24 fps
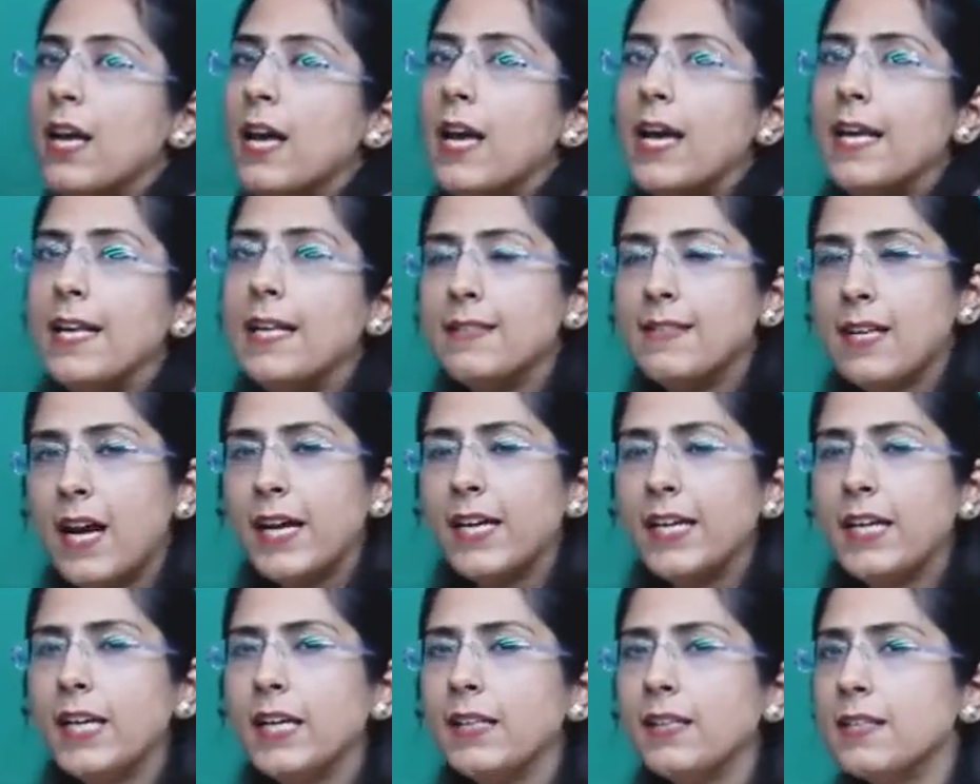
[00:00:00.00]

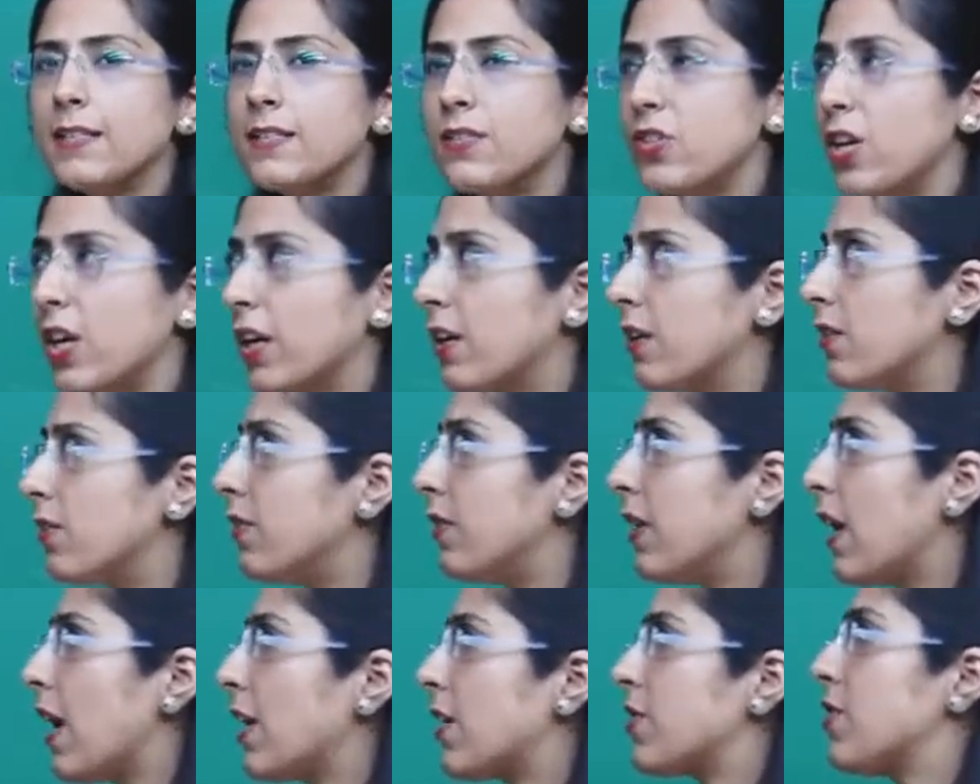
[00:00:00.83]
Anxiety and the stress
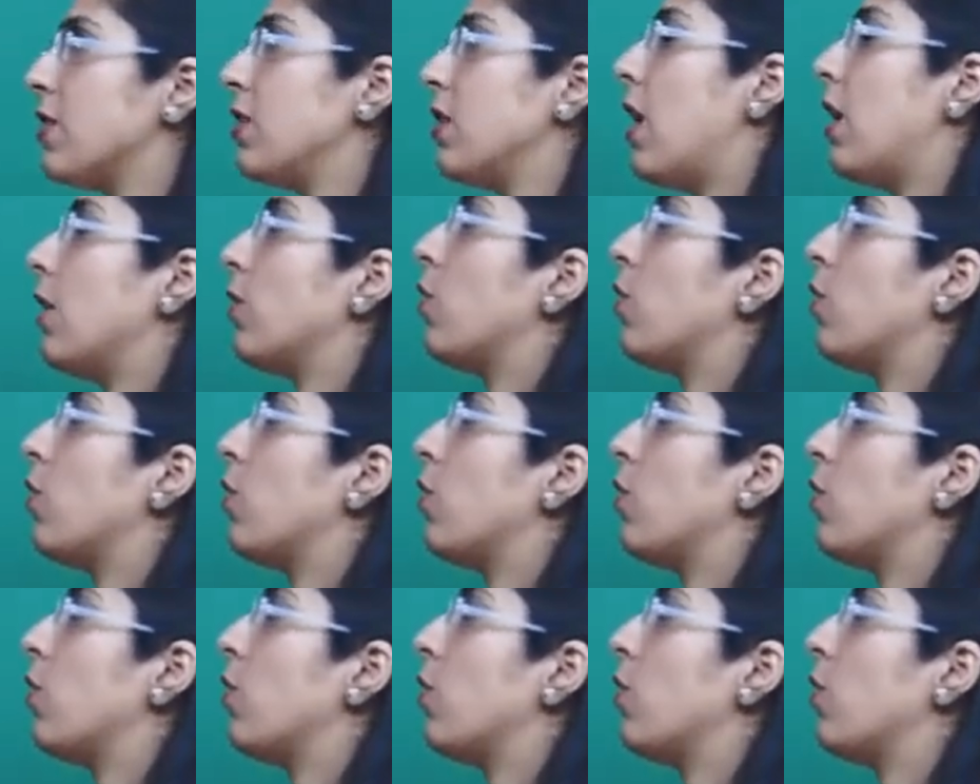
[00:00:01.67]
reaction are